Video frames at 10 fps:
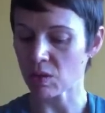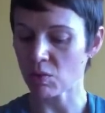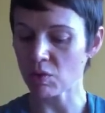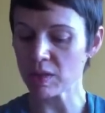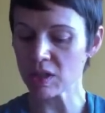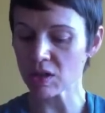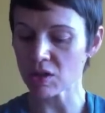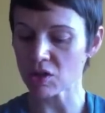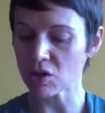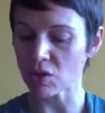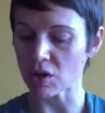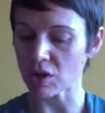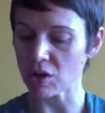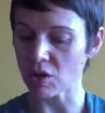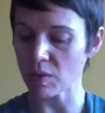"When we took the tour,
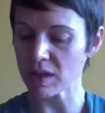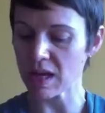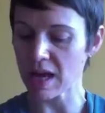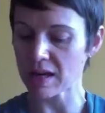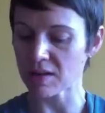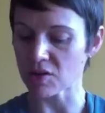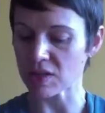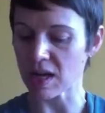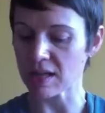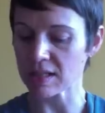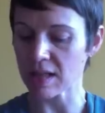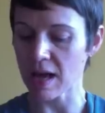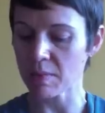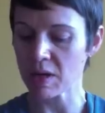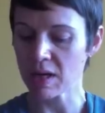you know what they had in their science
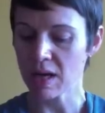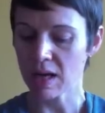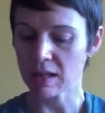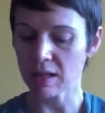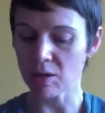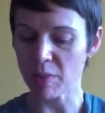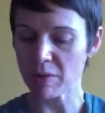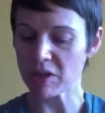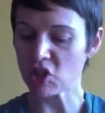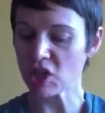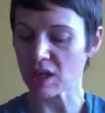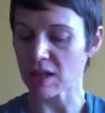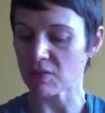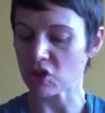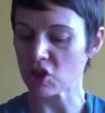lab? A little baby chick
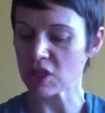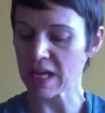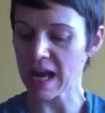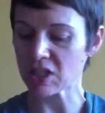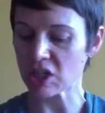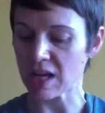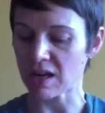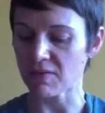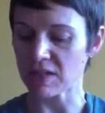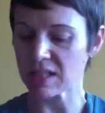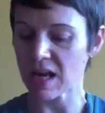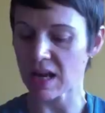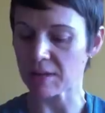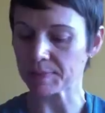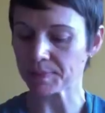that was just hatching out of its egg.